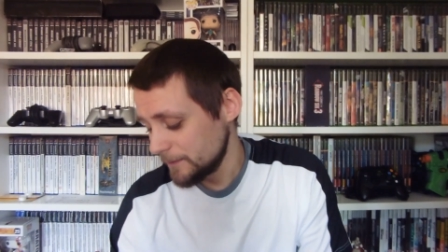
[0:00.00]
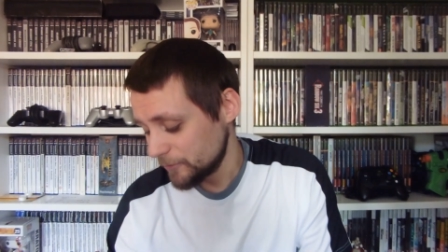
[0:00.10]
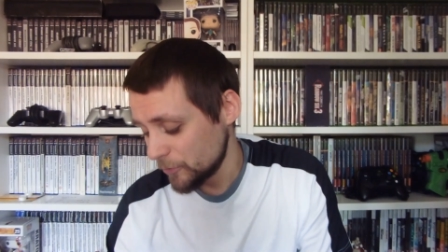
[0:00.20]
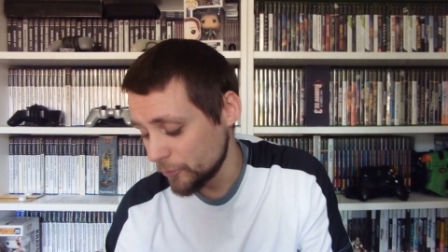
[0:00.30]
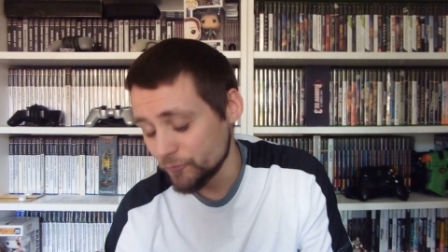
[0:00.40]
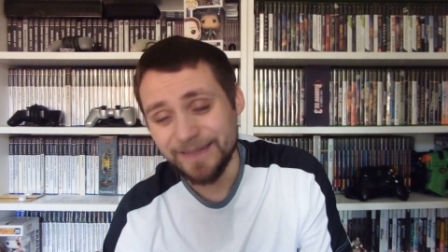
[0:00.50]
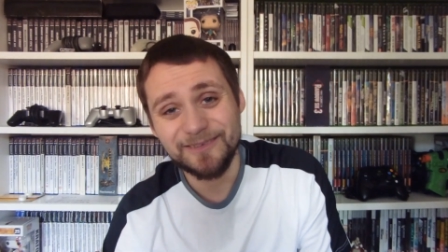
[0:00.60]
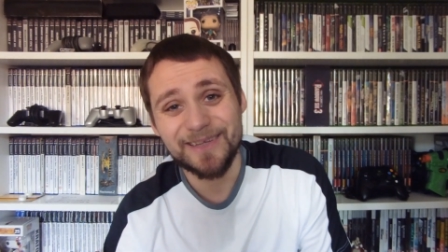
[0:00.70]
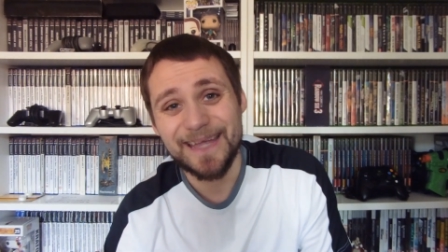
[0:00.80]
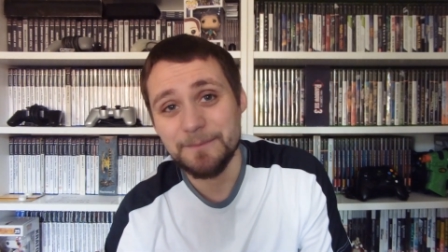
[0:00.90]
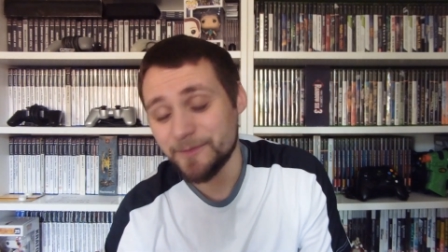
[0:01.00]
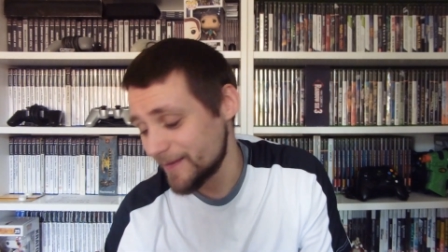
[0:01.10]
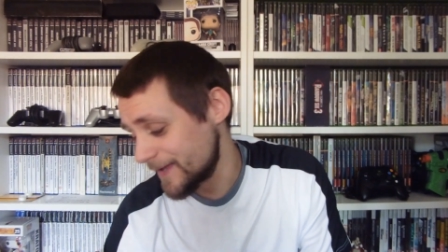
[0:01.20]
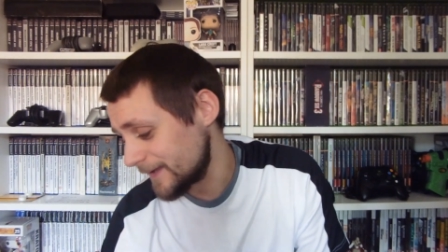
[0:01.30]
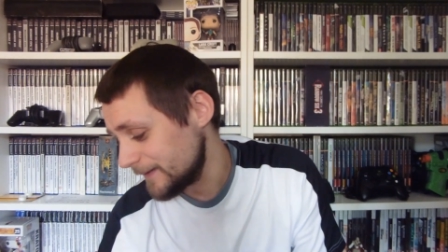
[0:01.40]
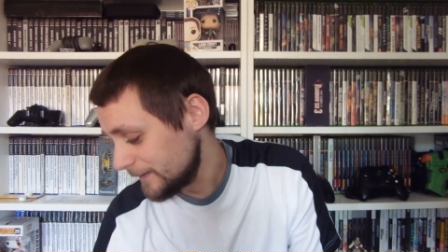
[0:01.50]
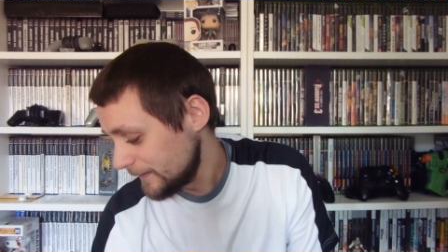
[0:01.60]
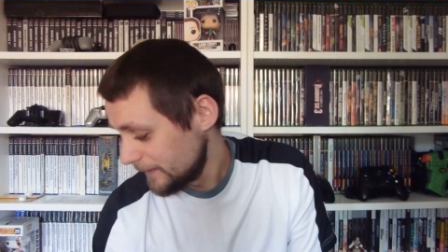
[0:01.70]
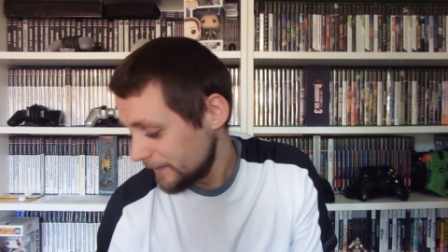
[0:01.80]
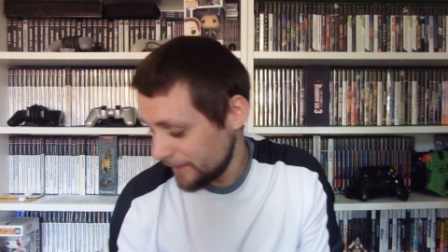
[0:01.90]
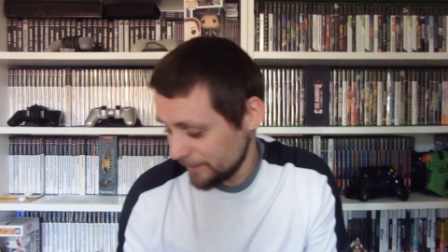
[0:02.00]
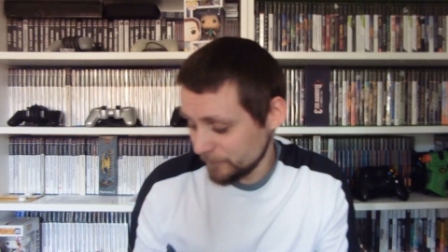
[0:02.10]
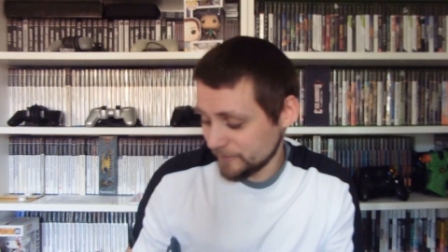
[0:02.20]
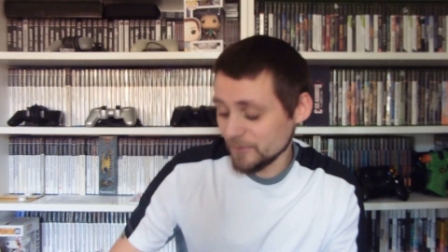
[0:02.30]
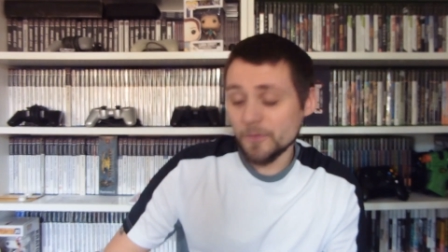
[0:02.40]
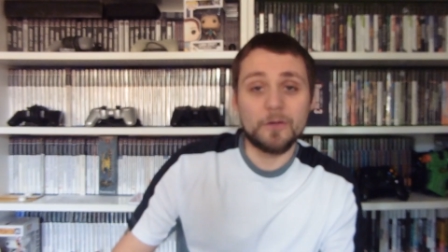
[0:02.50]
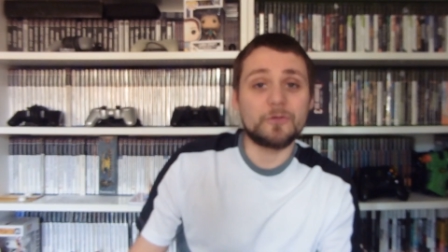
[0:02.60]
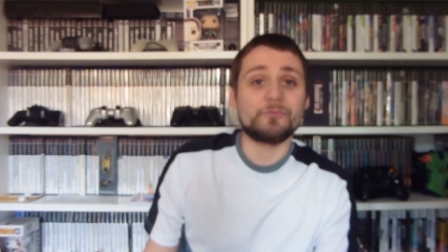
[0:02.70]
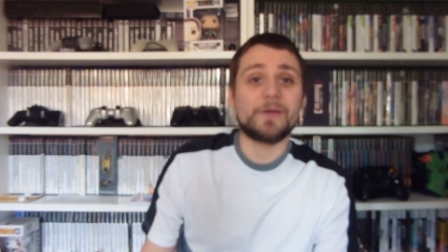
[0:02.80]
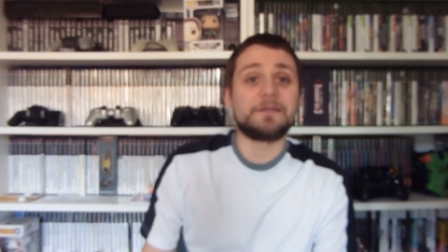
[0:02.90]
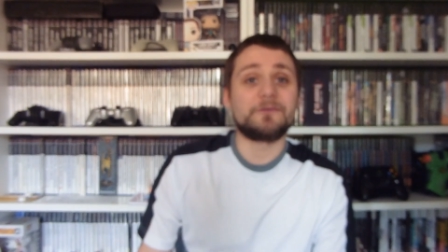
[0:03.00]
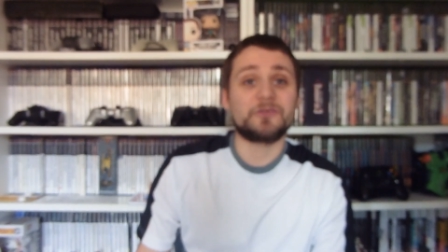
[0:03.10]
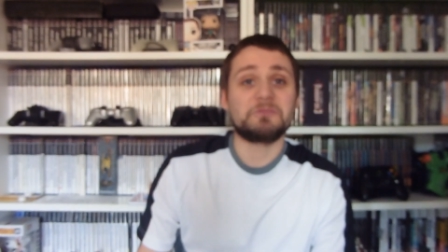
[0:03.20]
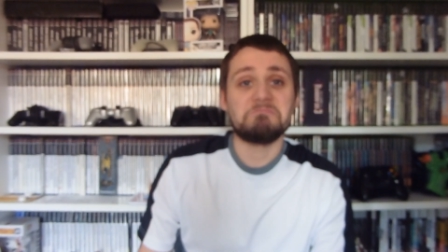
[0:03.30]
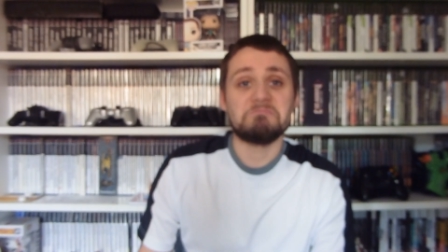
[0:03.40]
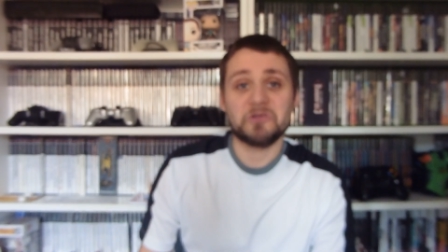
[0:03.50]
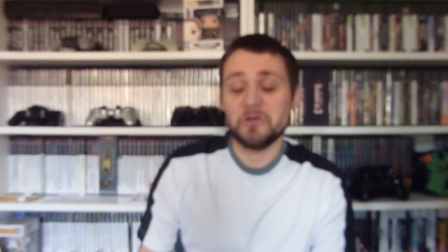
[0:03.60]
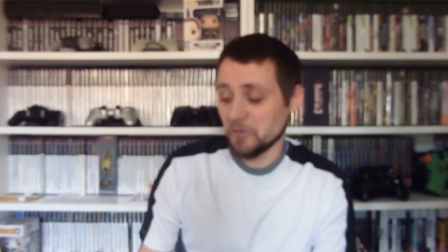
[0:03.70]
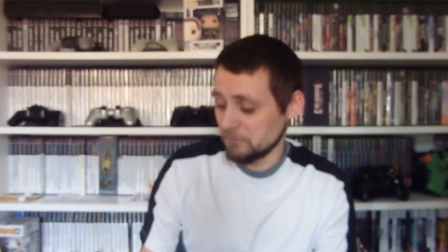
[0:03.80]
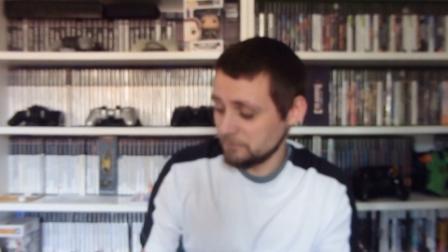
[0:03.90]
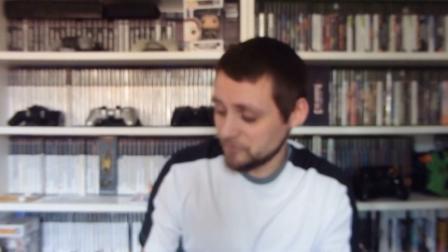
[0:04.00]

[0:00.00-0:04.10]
So a good range of games there. Um, we've still got a good range to come.